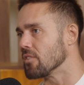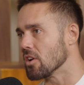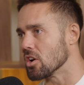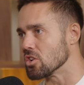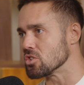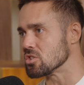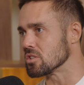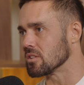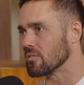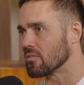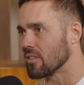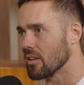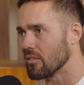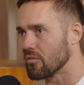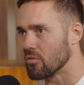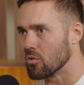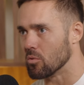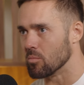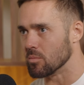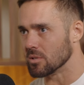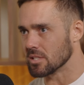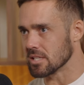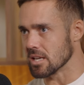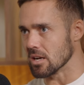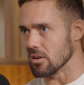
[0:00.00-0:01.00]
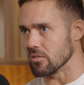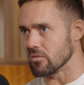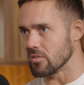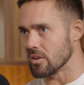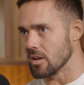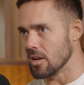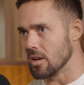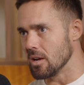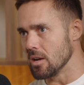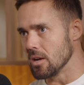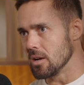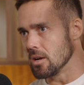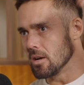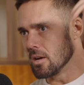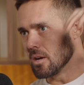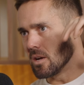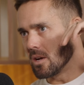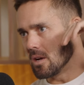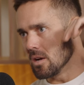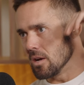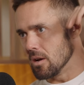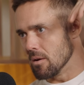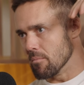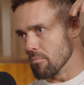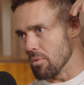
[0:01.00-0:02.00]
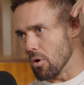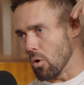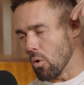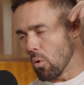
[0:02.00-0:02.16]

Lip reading: version of their former self. But